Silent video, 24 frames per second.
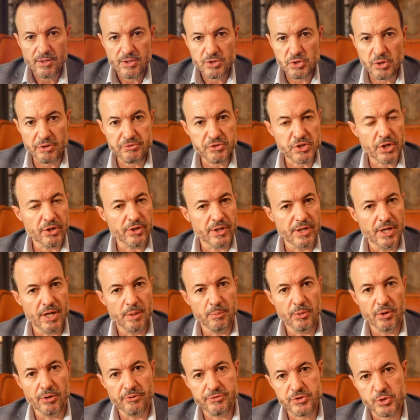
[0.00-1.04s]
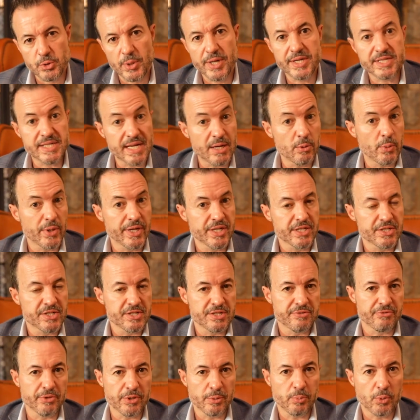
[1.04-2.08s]
So I've shared a number of strengths and
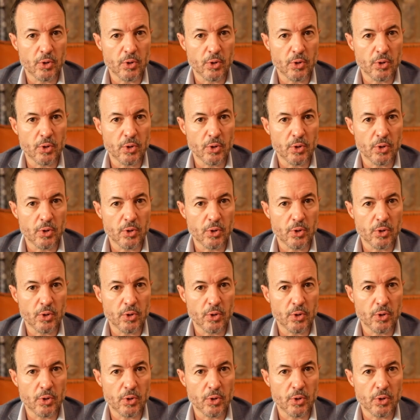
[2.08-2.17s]
weaknesses for the